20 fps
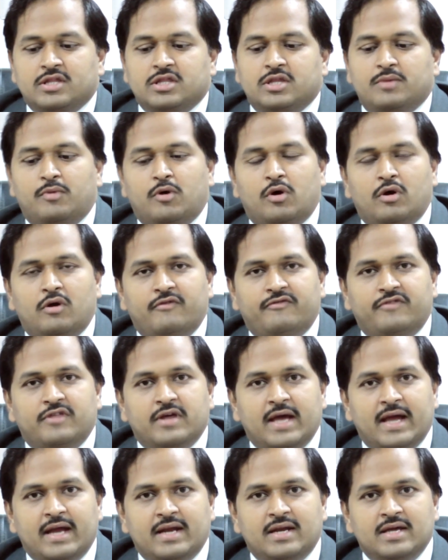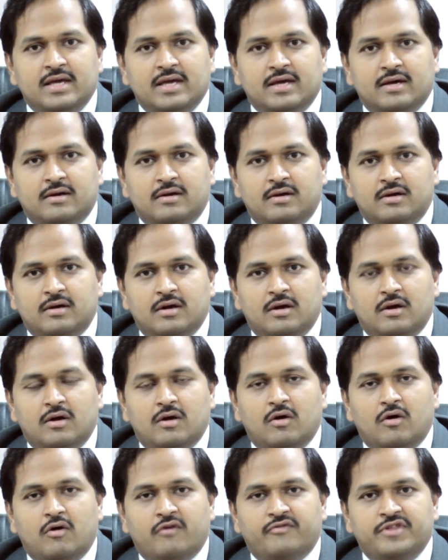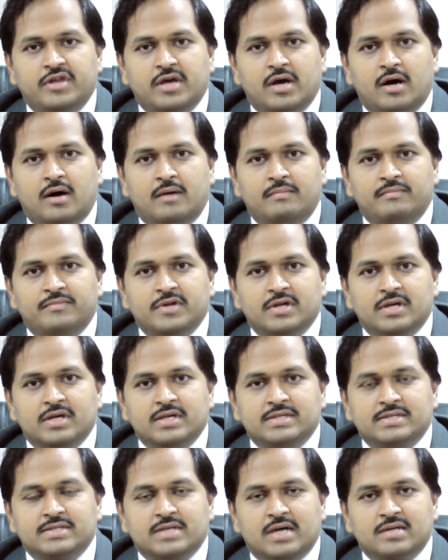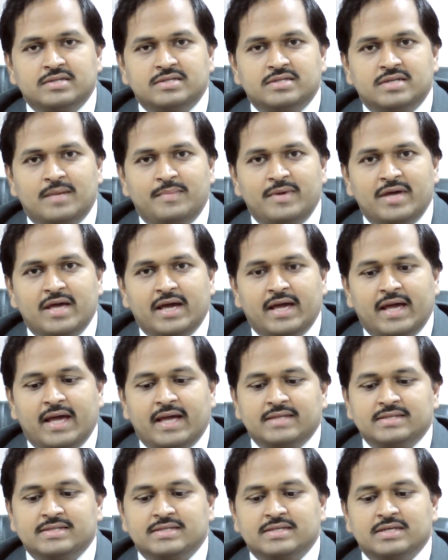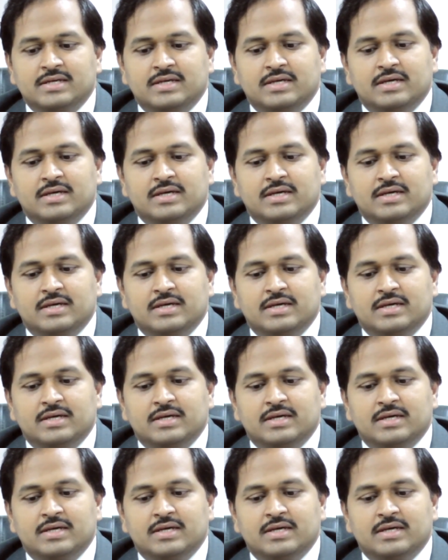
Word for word: the ball of the head here of the arm starts rubbing against